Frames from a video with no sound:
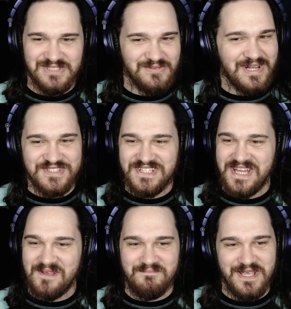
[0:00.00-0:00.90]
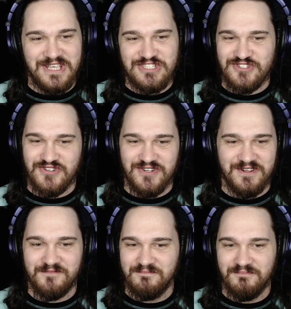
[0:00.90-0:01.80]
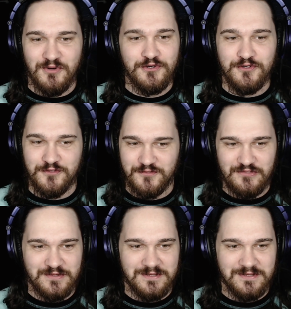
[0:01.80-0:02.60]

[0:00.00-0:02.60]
Watching that bass string move.